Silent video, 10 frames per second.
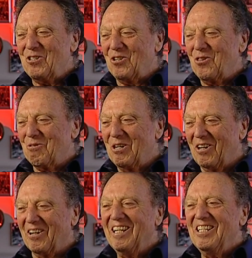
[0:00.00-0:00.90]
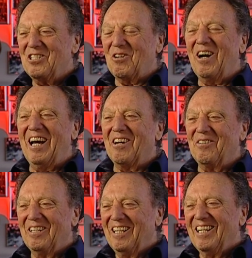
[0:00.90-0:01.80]
he wasn't thrilled. So I, had
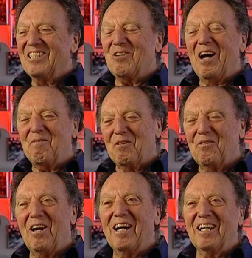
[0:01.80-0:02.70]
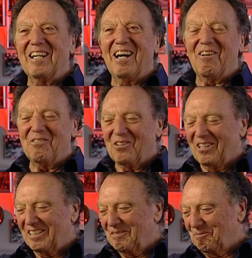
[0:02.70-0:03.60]
a, so I have to fly to
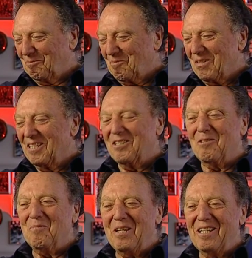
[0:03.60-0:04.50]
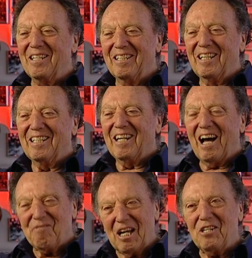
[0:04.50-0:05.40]
California to meet.
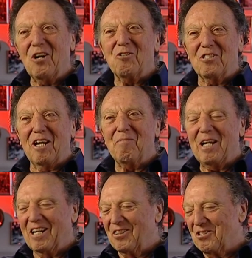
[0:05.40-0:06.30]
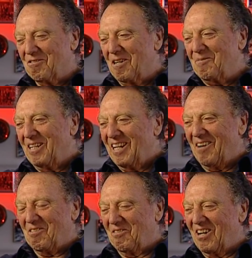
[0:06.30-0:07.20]
I've got notes that I make on the script.
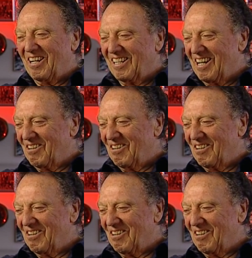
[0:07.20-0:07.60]
I have to fly to